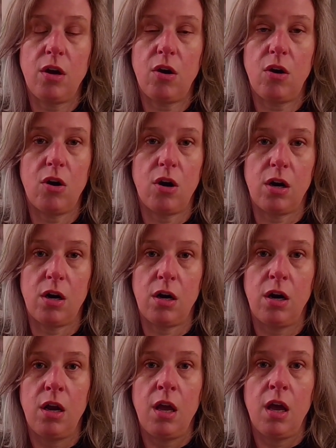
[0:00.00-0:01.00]
are,
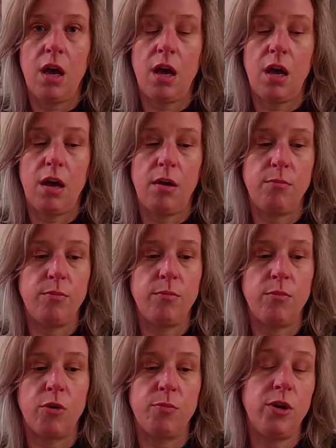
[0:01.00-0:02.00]

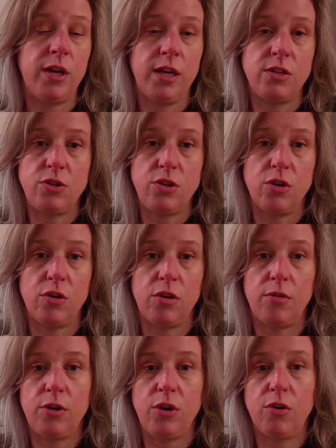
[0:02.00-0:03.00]
or put into
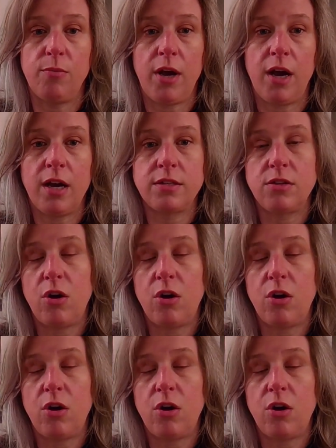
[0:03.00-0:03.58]
your box,